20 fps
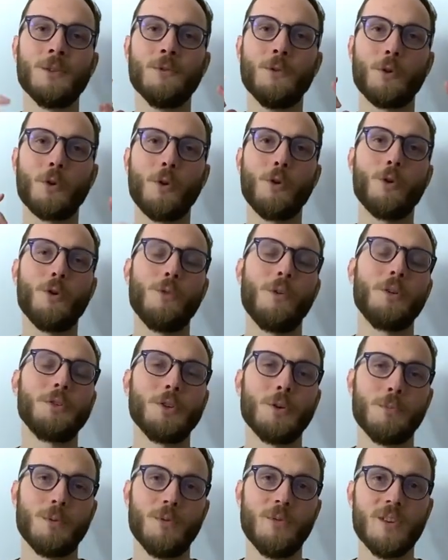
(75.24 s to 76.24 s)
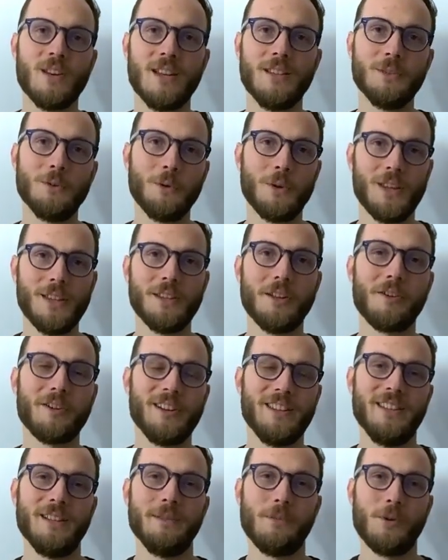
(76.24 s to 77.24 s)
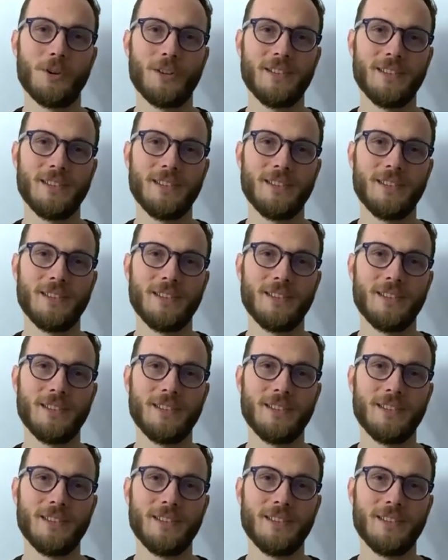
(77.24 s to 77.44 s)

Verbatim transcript: for all of our top affiliates who hit our leaderboard.